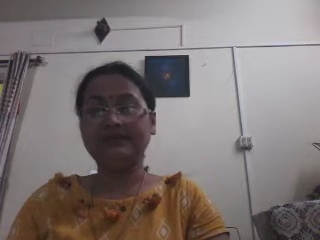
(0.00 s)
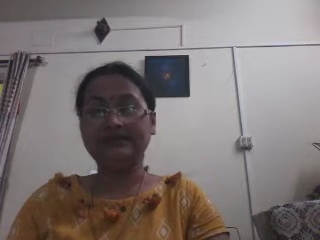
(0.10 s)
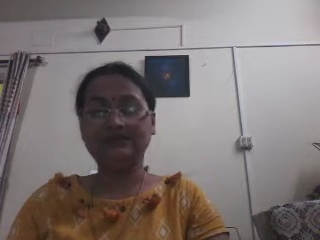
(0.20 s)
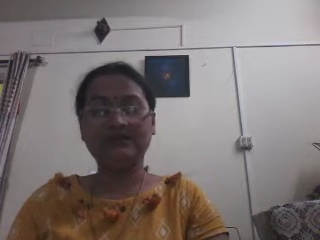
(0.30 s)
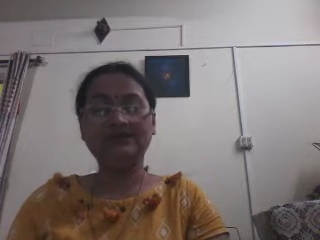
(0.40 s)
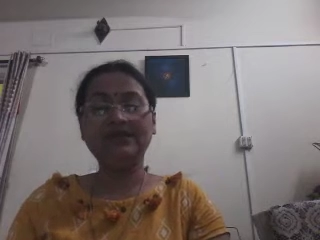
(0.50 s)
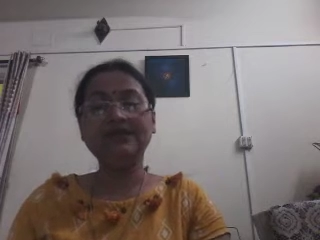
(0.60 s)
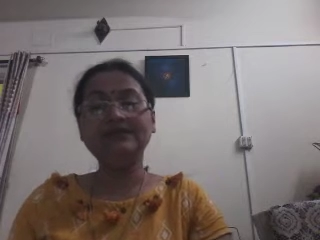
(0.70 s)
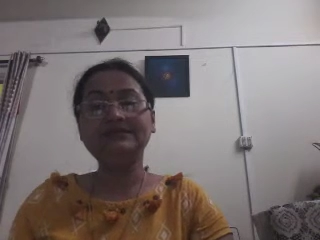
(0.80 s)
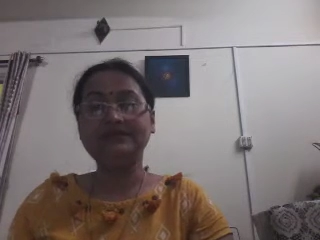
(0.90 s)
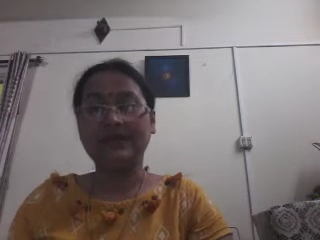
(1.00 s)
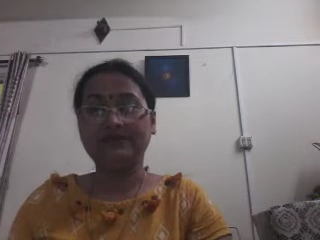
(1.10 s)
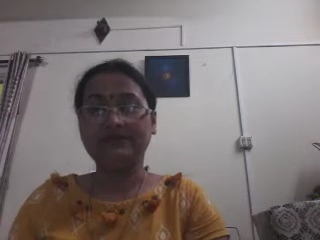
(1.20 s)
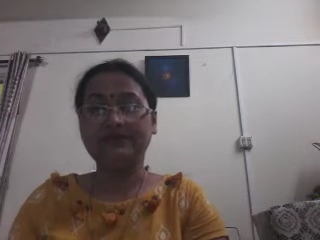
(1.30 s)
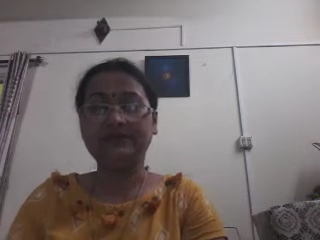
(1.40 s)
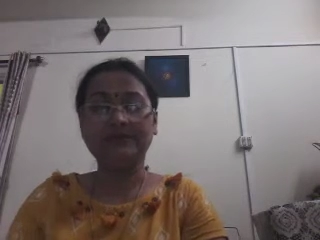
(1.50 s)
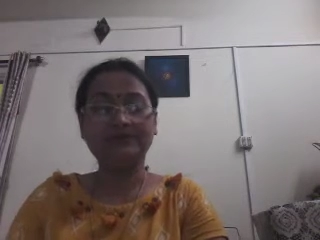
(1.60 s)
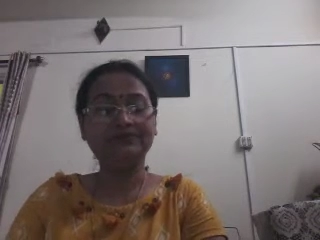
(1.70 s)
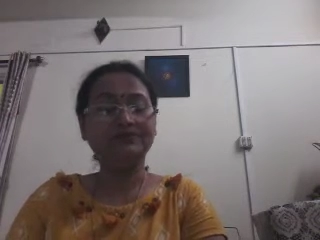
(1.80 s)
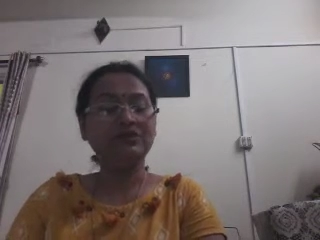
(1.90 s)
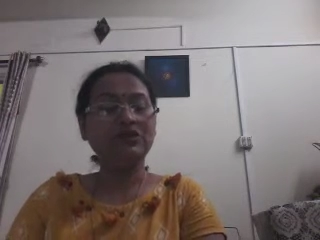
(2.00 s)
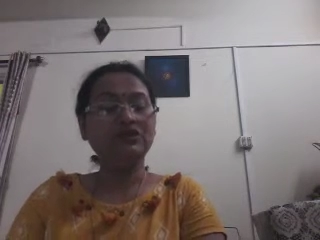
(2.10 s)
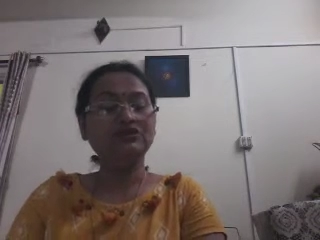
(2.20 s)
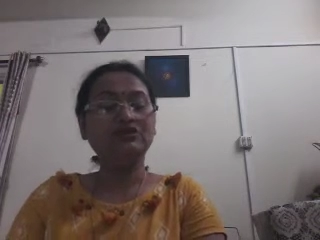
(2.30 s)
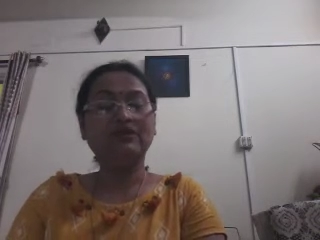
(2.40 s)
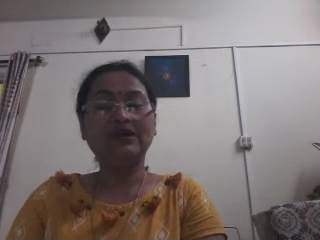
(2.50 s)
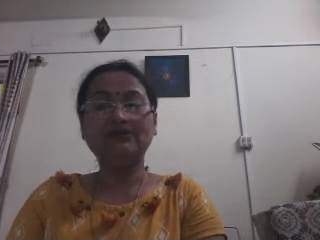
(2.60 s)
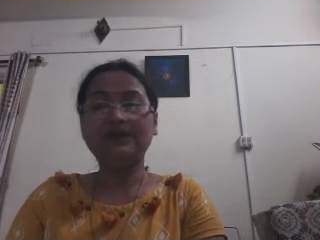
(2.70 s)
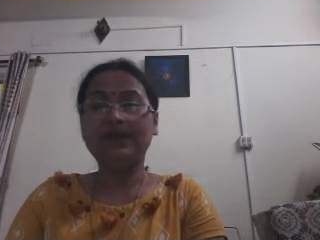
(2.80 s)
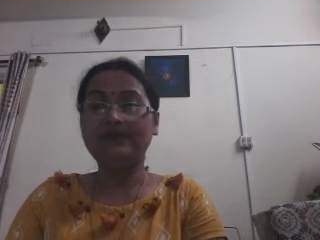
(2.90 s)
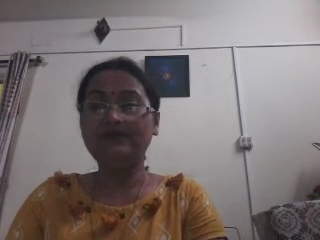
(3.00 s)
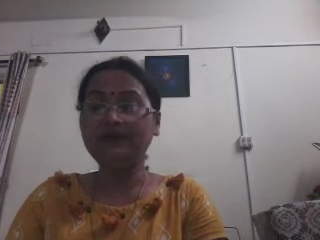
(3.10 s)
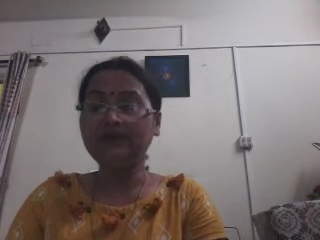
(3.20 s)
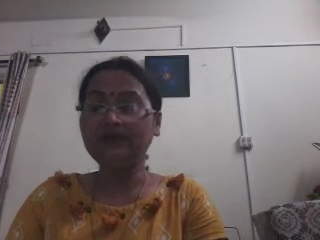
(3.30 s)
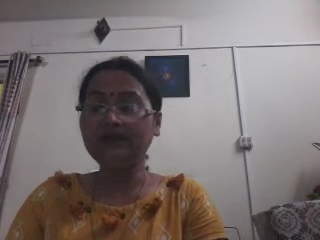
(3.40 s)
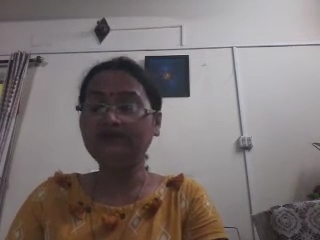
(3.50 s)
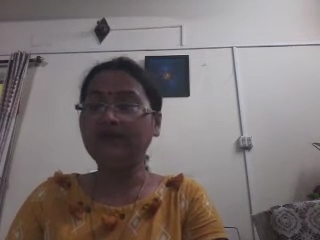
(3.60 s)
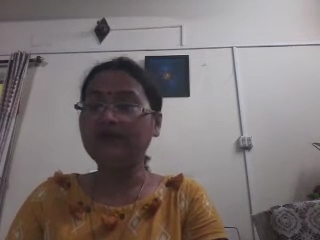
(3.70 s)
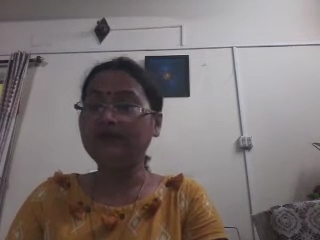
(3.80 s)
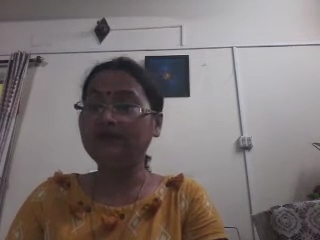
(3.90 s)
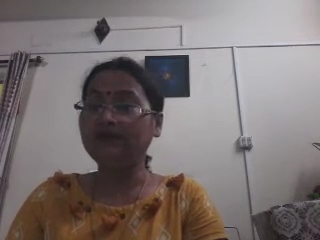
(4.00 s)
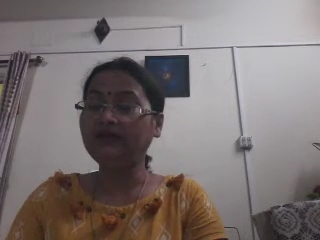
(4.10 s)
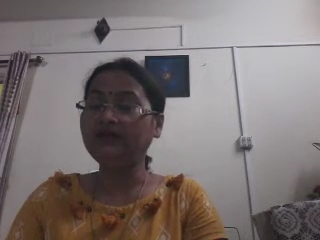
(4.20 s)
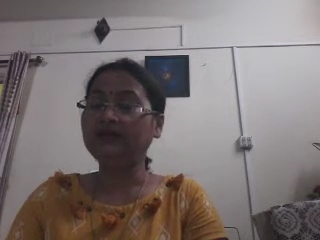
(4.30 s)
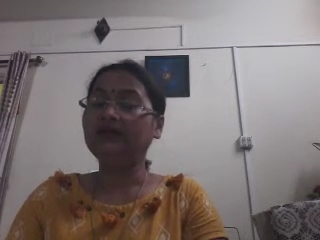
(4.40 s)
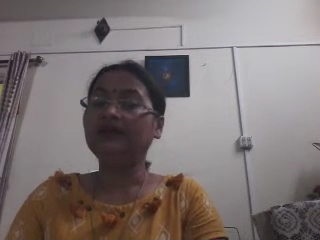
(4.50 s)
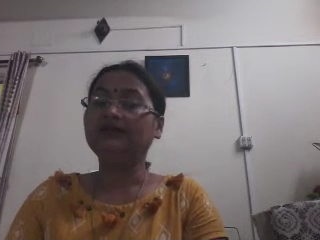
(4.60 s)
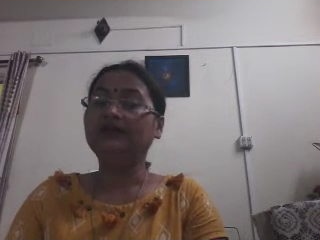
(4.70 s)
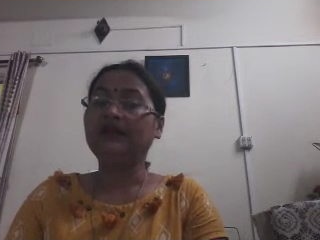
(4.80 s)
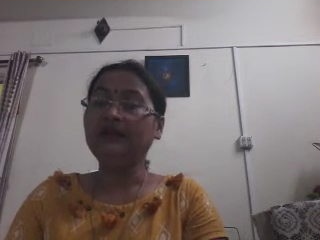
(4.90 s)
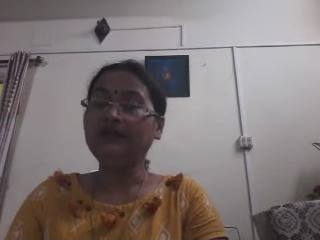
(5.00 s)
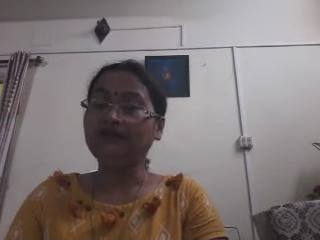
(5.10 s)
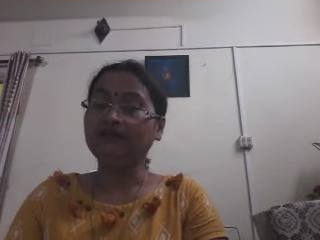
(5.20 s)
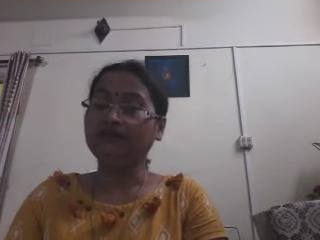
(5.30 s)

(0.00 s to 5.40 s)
rest of the chapter. So what we have learned that